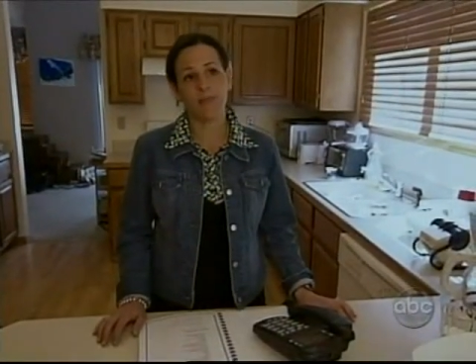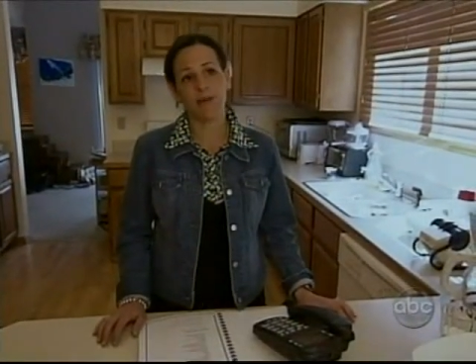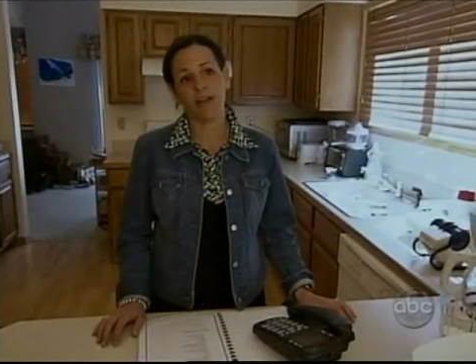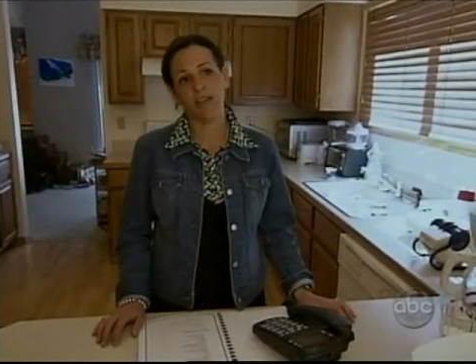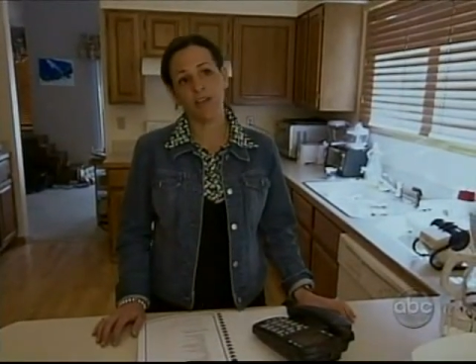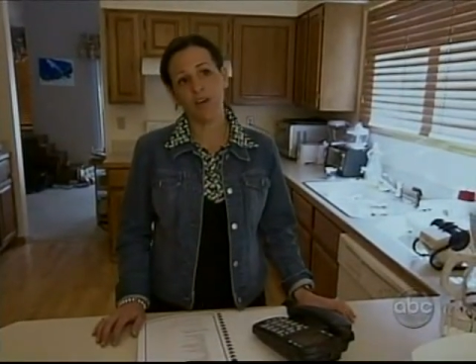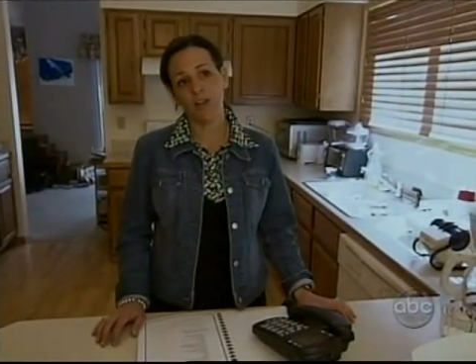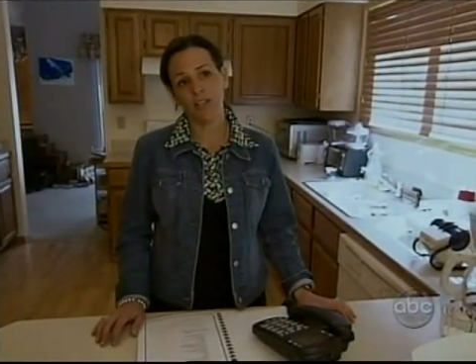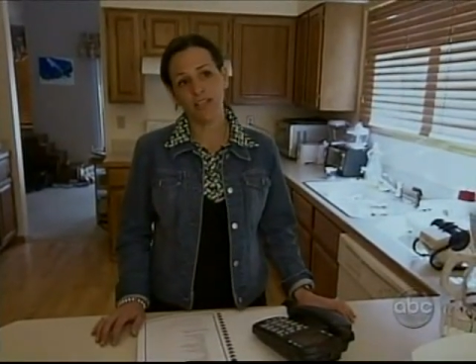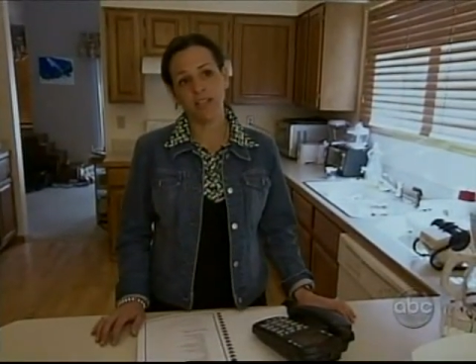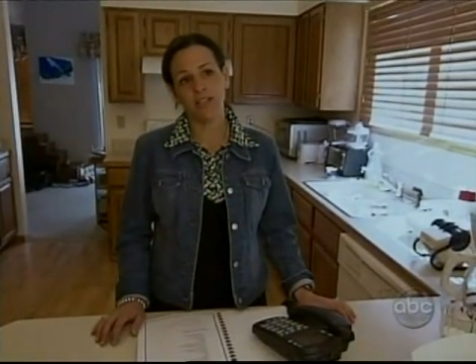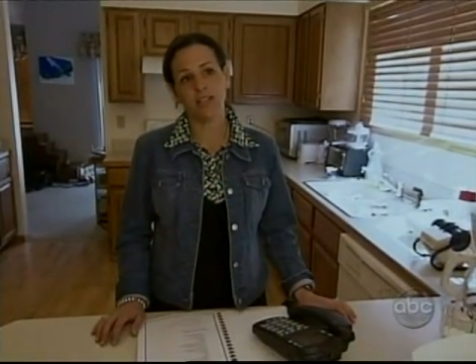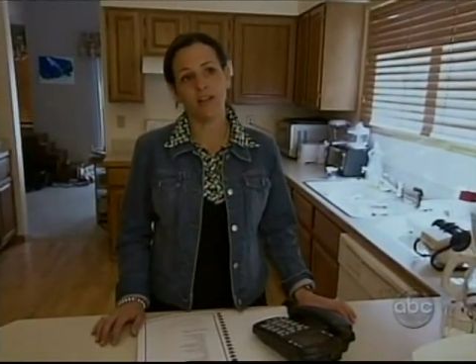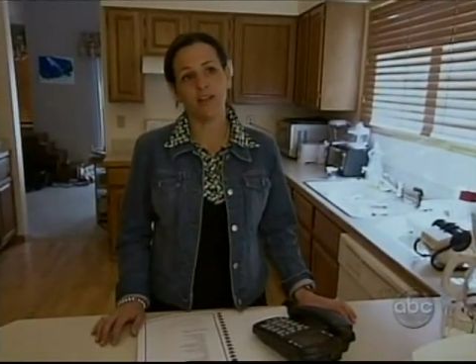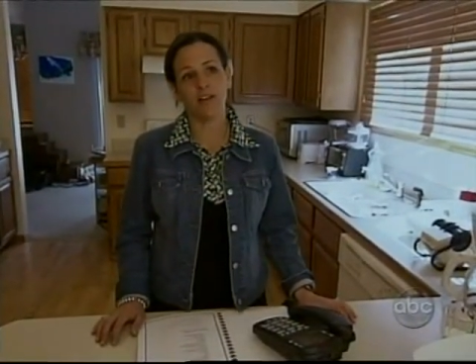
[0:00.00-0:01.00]
by
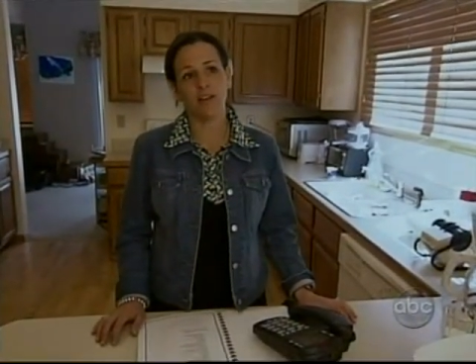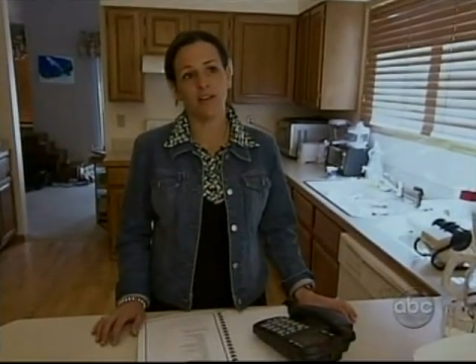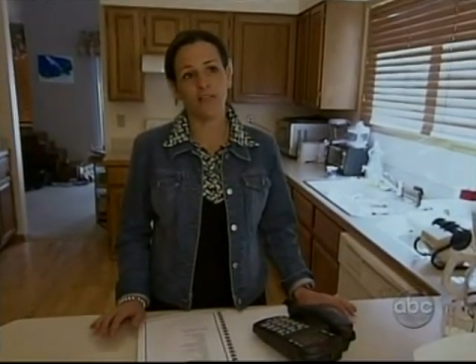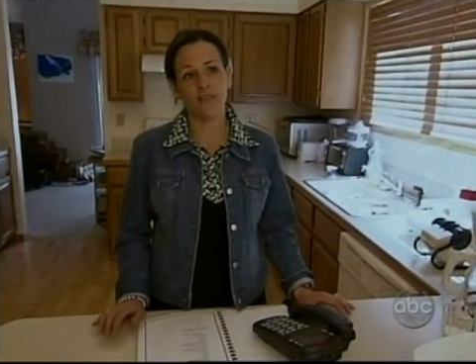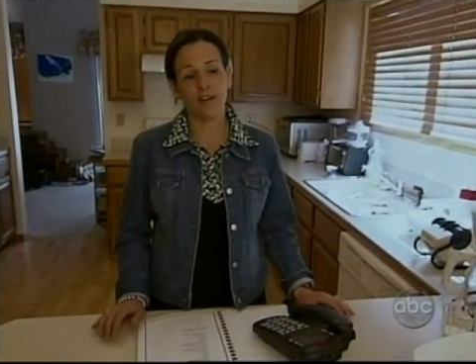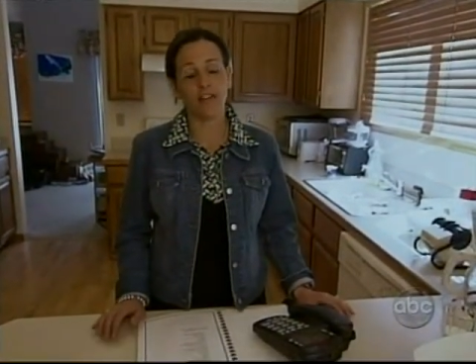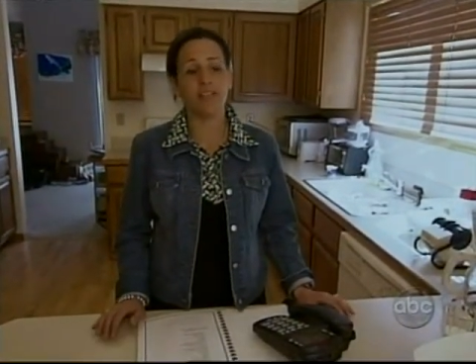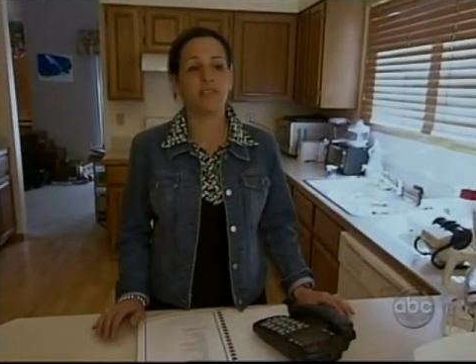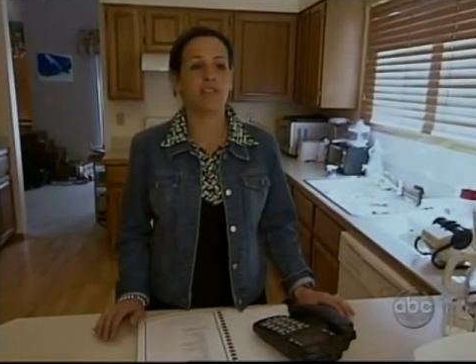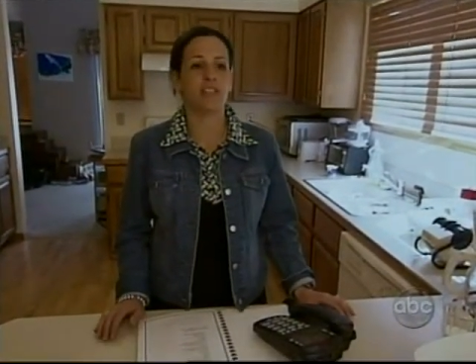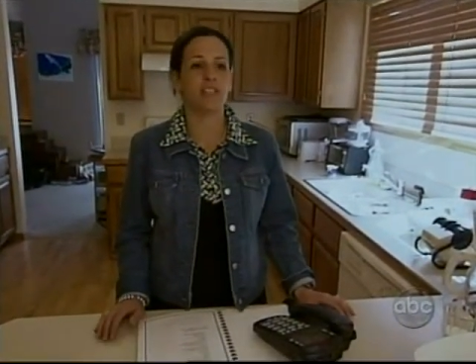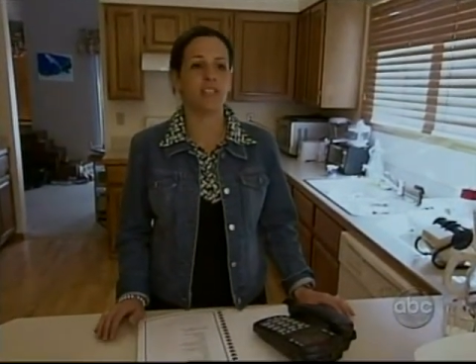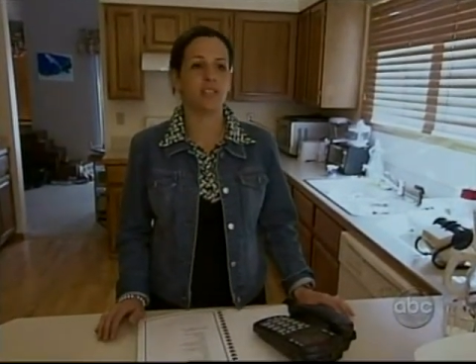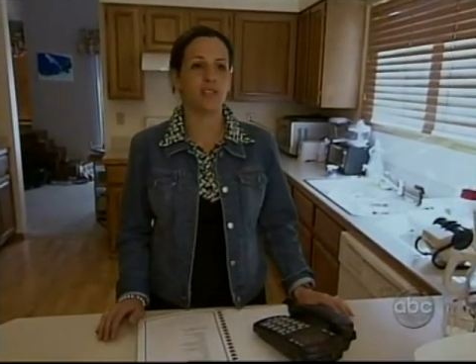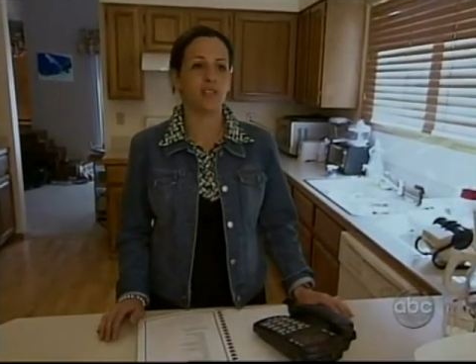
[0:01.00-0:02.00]
calling a friend of
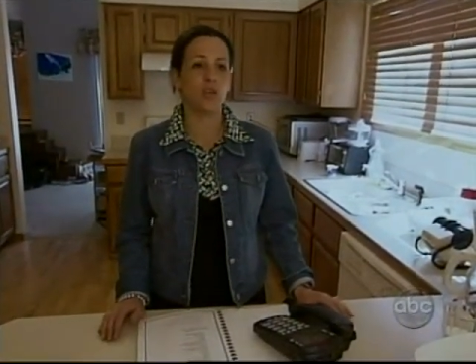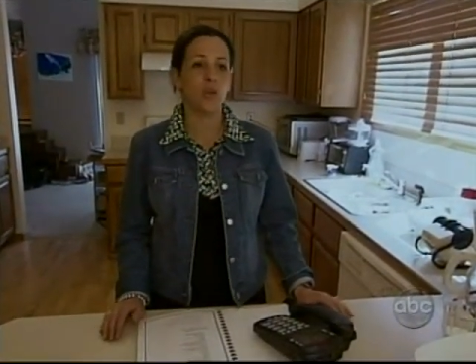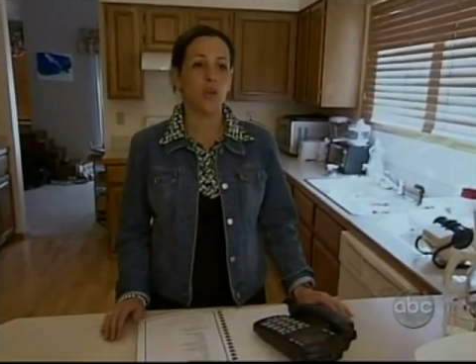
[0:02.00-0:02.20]
his